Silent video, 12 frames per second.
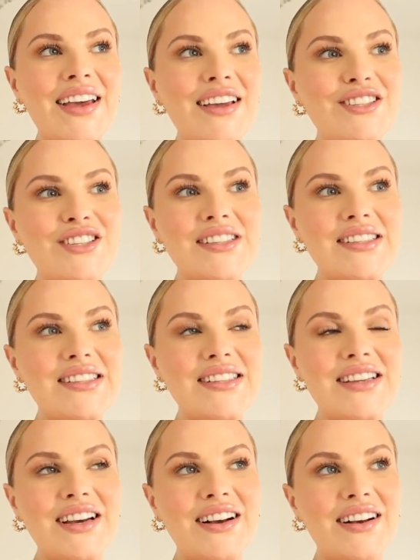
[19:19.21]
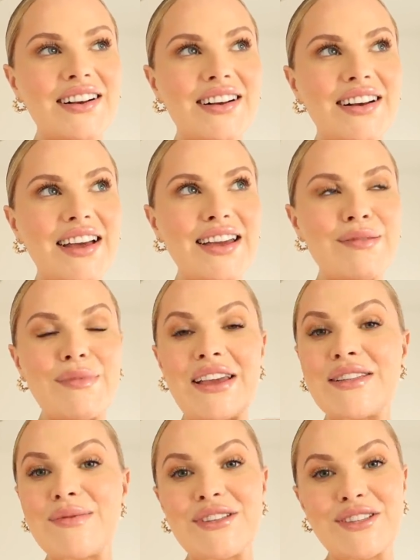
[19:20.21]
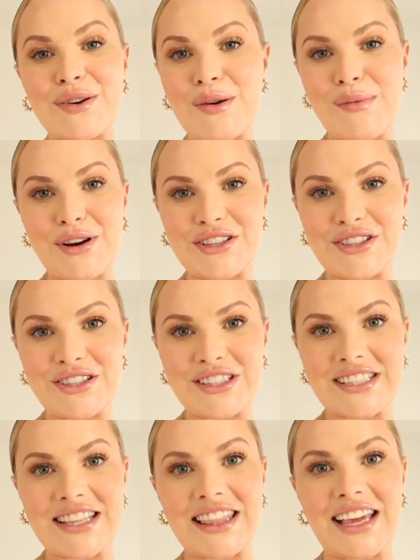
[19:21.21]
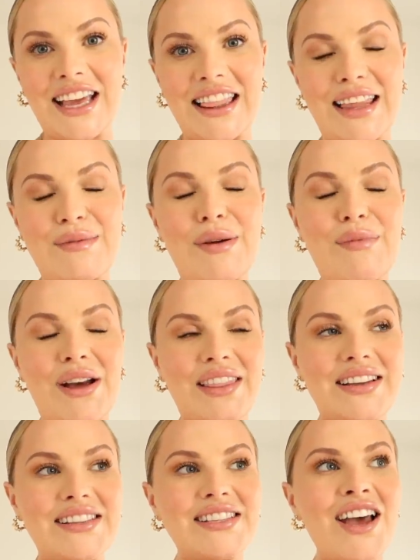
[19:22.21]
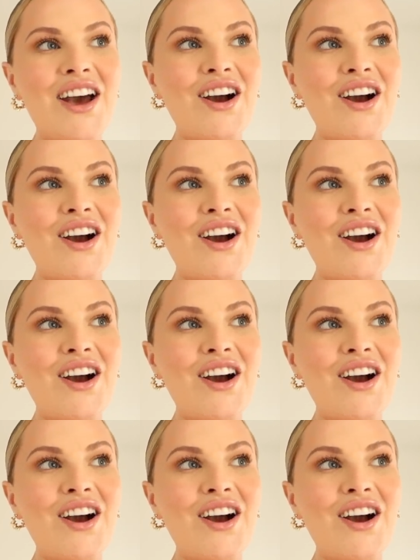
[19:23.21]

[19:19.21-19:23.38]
it makes me so emotional to think that my brother's